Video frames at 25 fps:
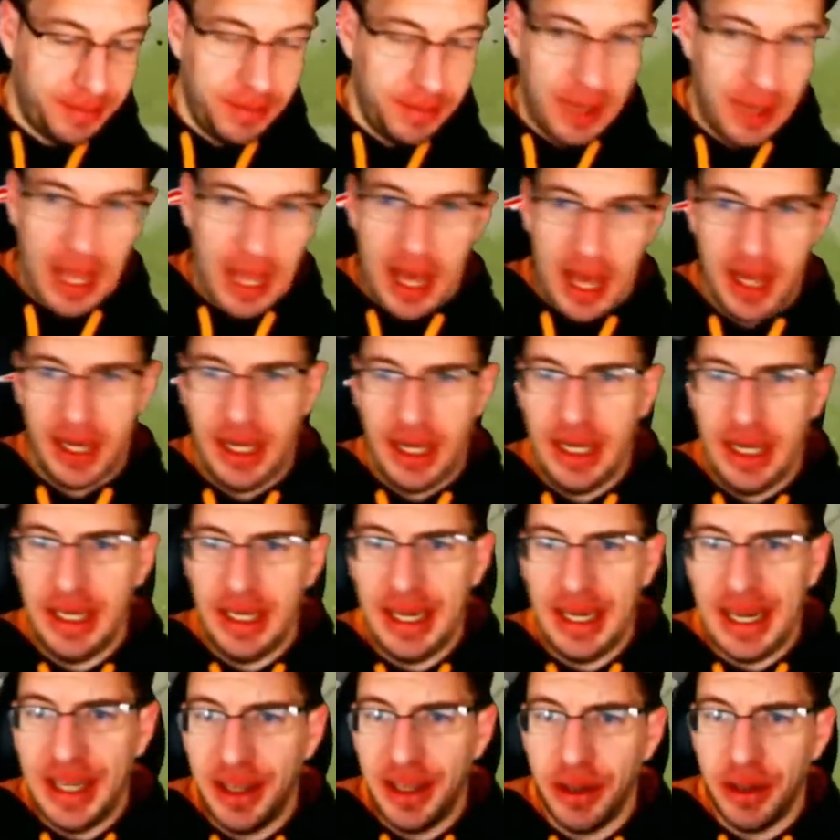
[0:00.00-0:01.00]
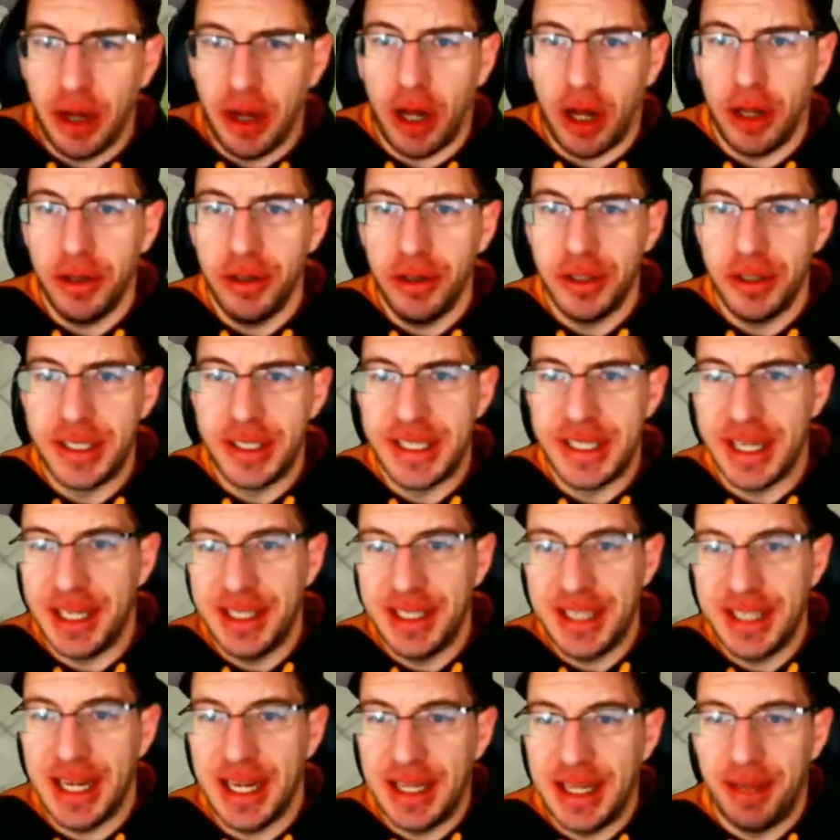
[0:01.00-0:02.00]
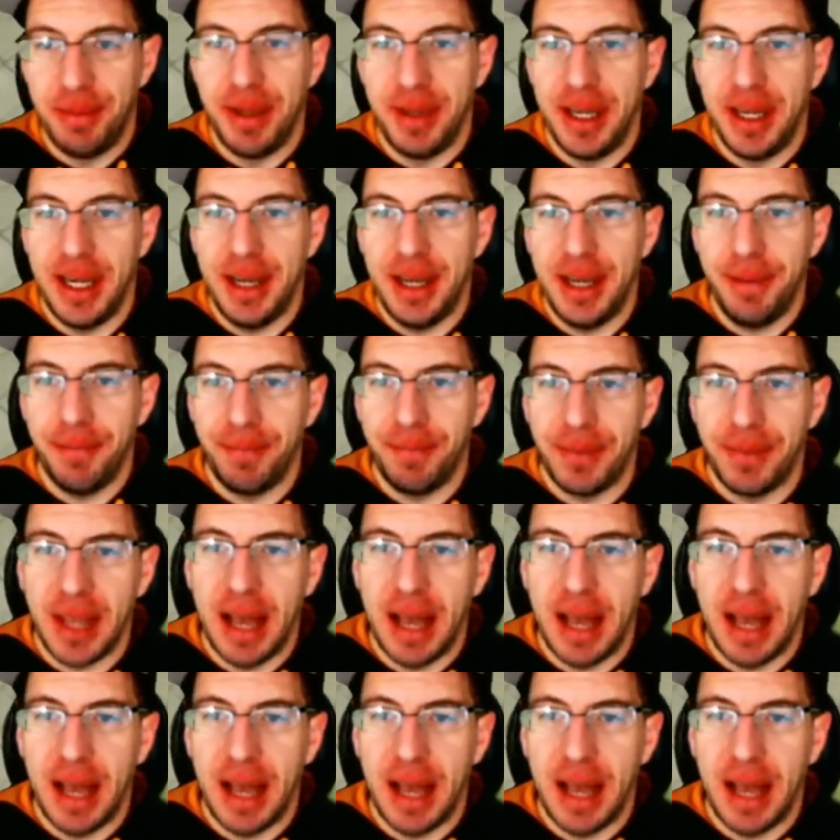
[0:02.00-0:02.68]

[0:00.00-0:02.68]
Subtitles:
Yeah, and all those suns at the beginning